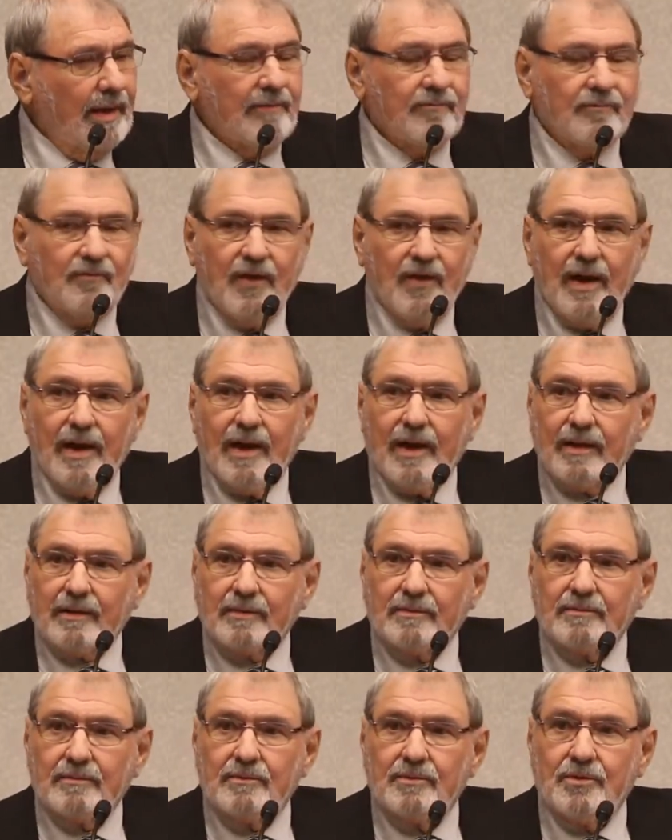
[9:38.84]
In
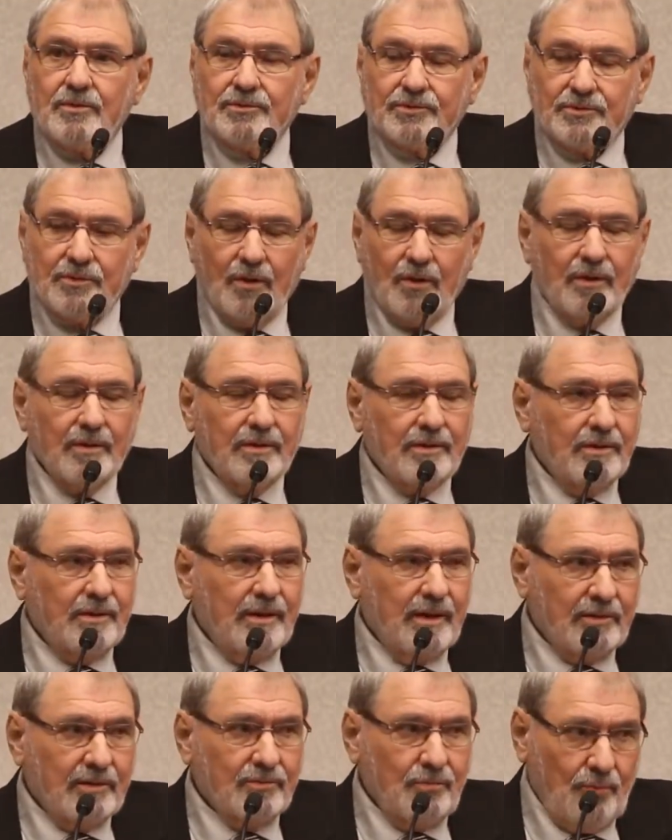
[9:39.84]
fact, you're starting
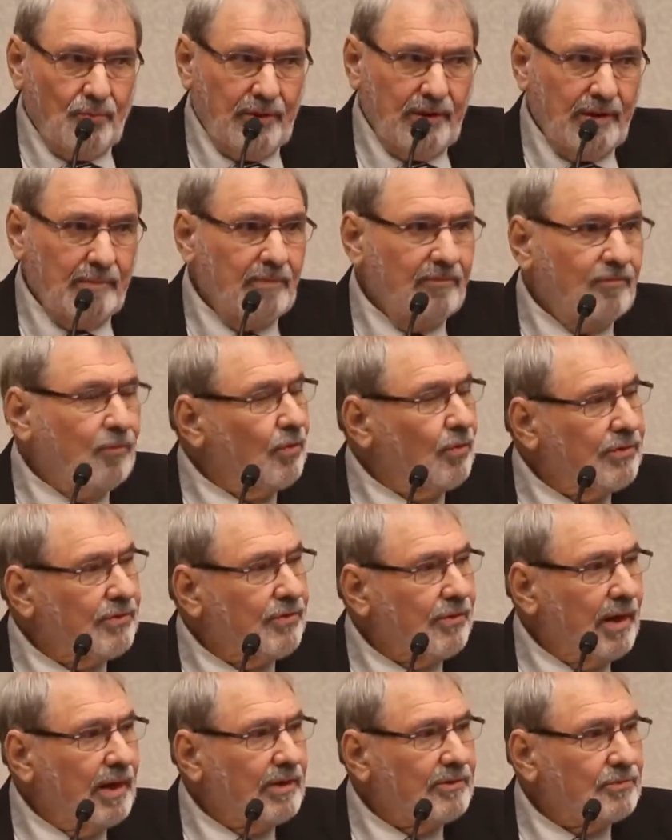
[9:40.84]
next week before you
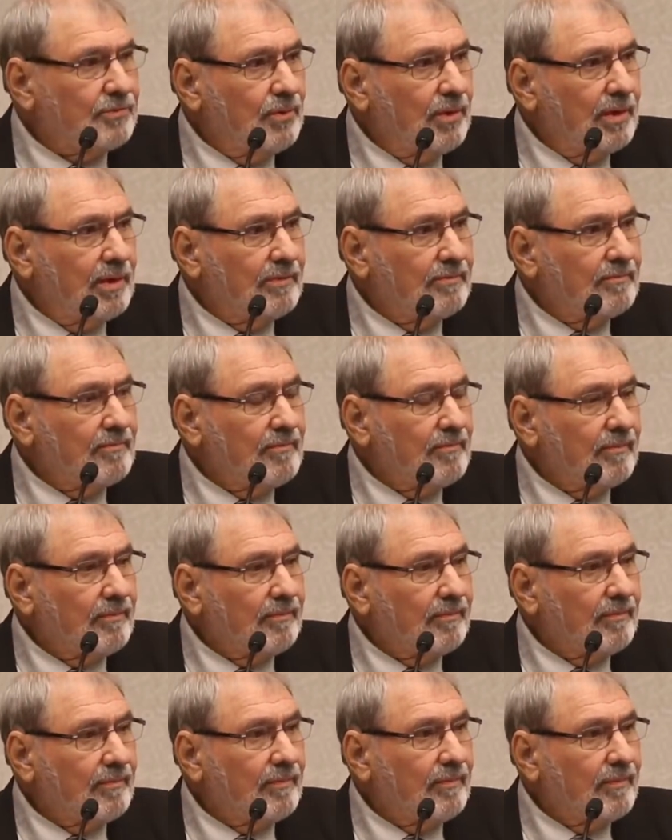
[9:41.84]
graduate.
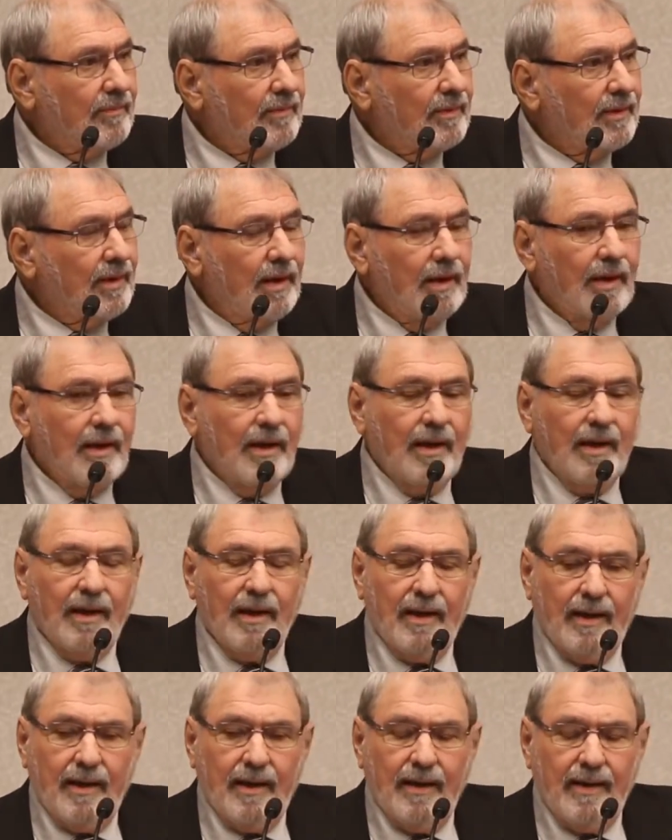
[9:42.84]

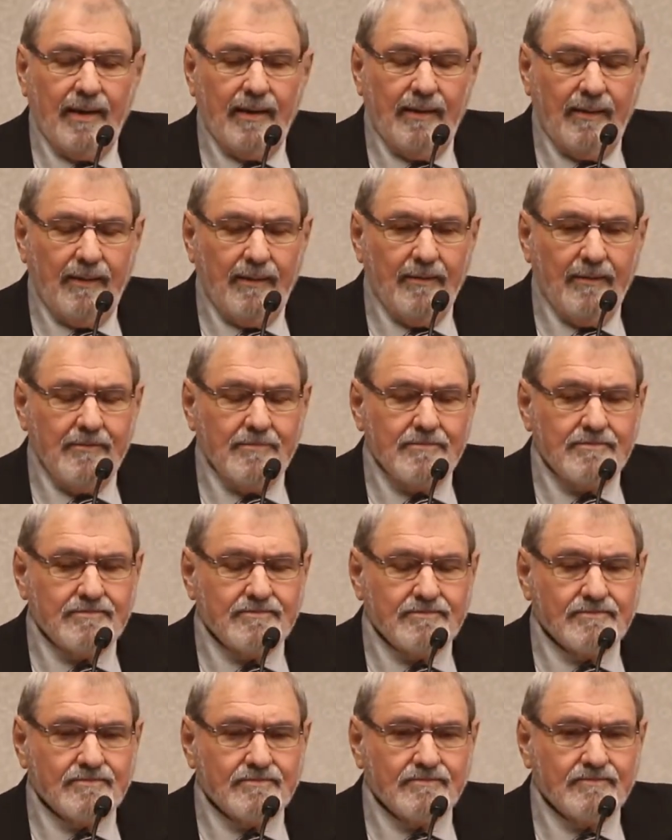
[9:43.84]
And
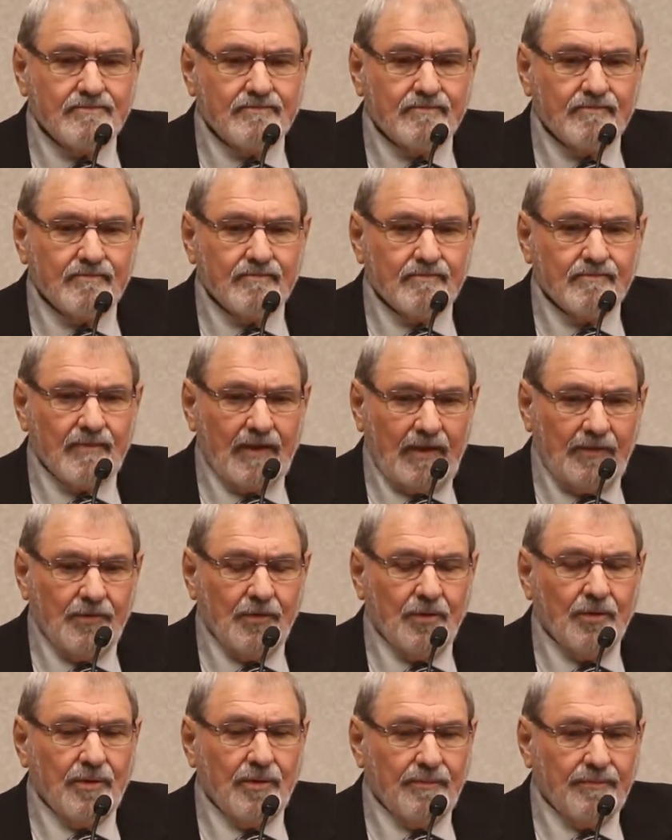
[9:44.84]

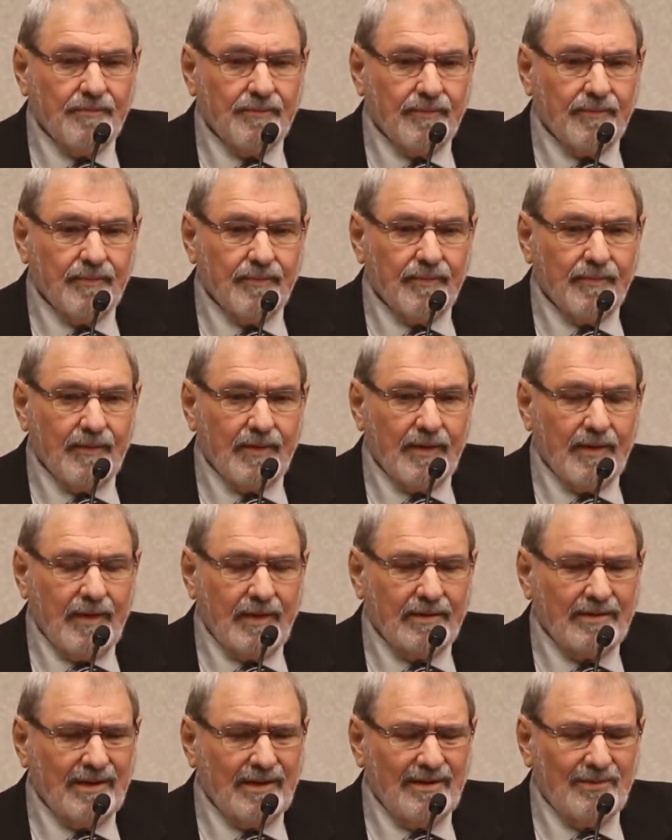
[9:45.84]
you're going to,
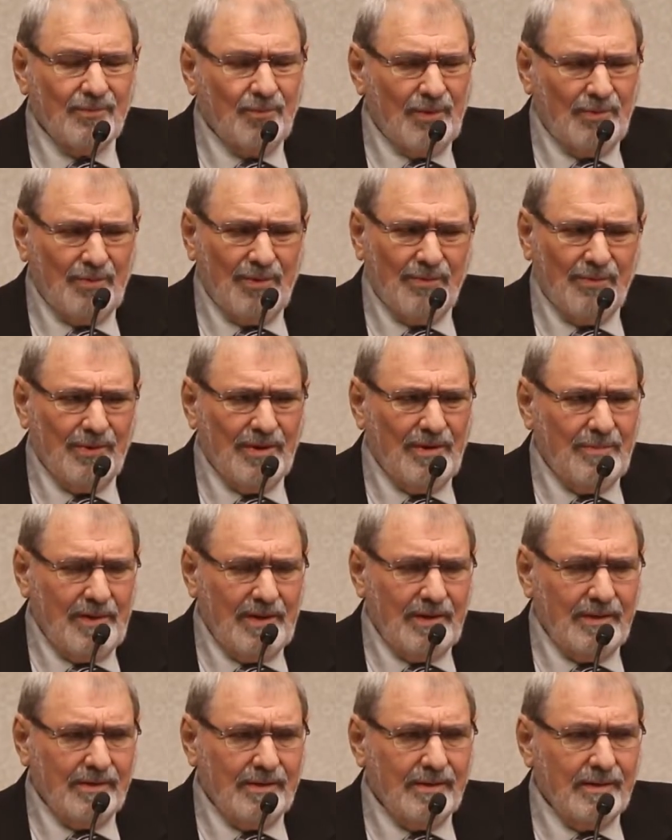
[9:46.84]
I said, what do you
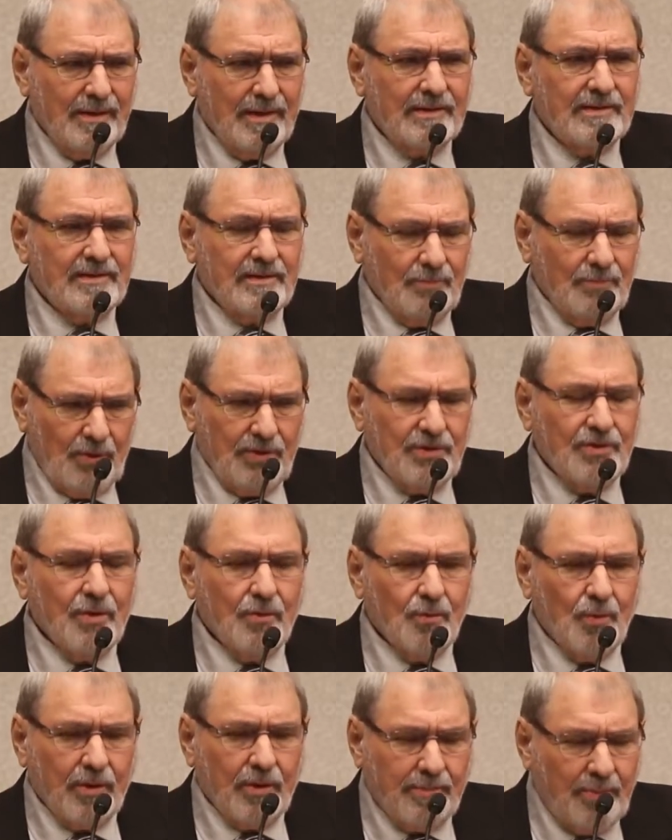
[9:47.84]
mean? He says, well, you're
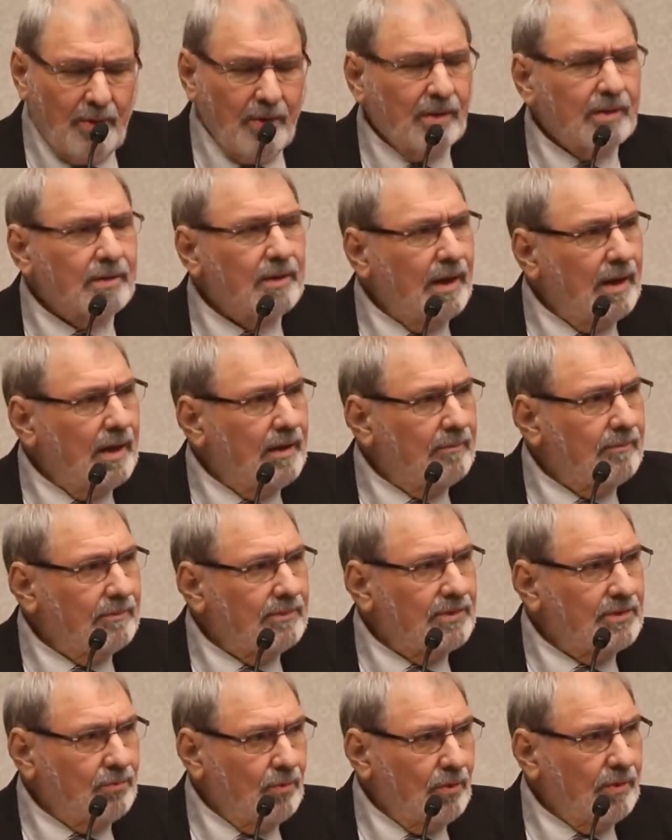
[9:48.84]
going to work part-time.
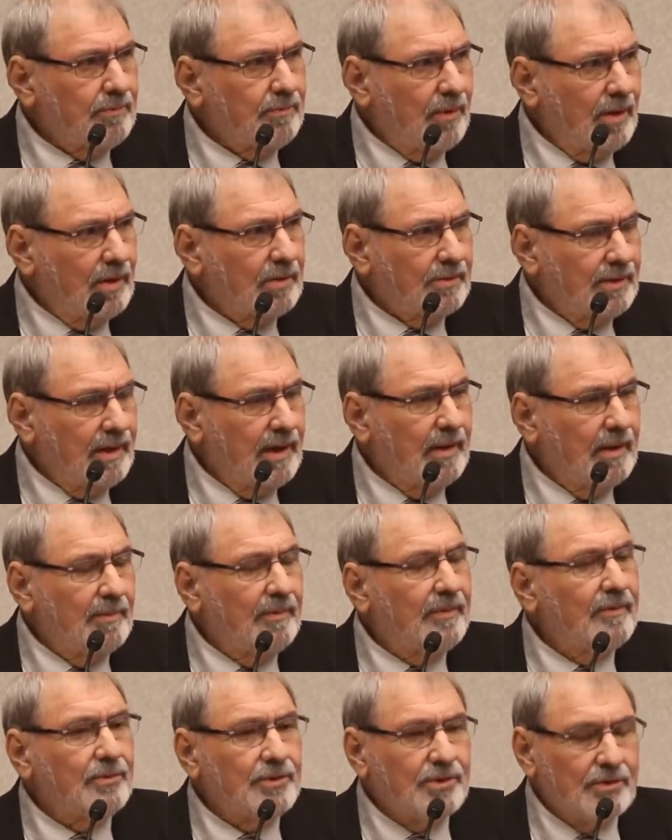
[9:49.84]
Just work part-time,
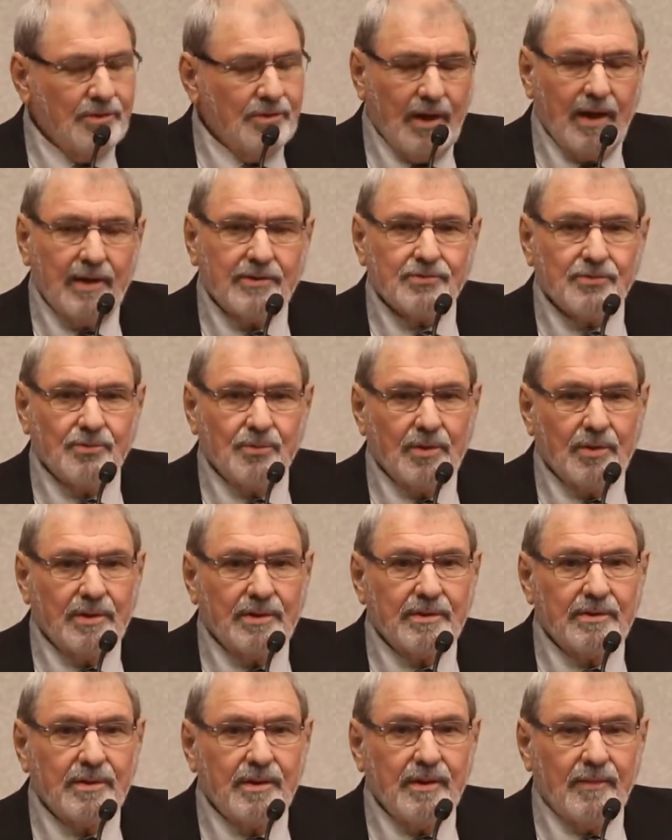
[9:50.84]
and then when you
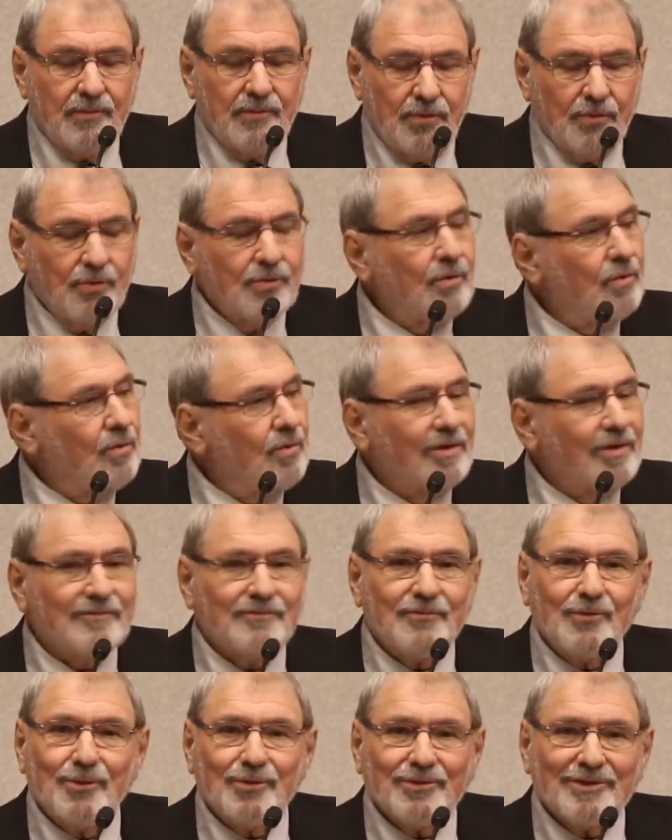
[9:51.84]
graduate, you'll go on
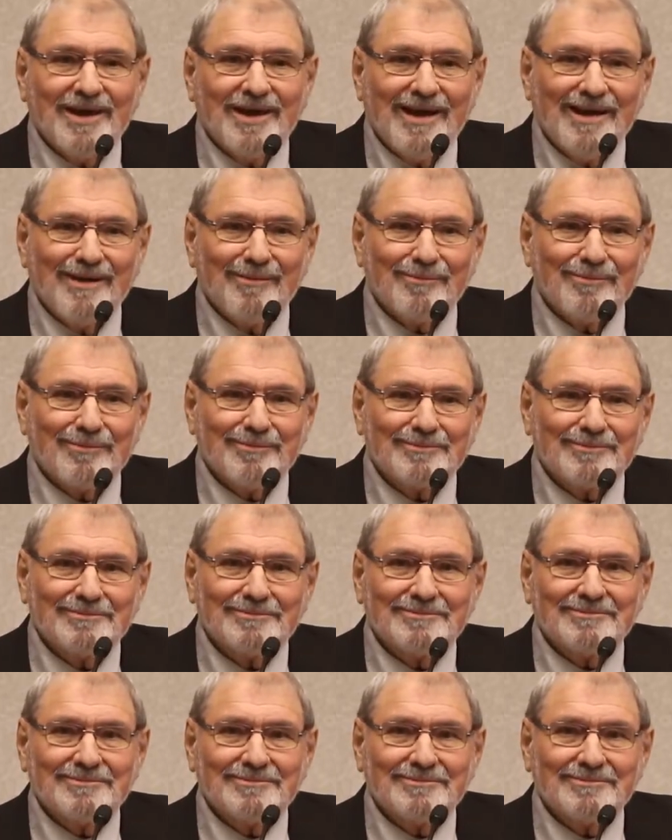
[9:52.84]
full-time.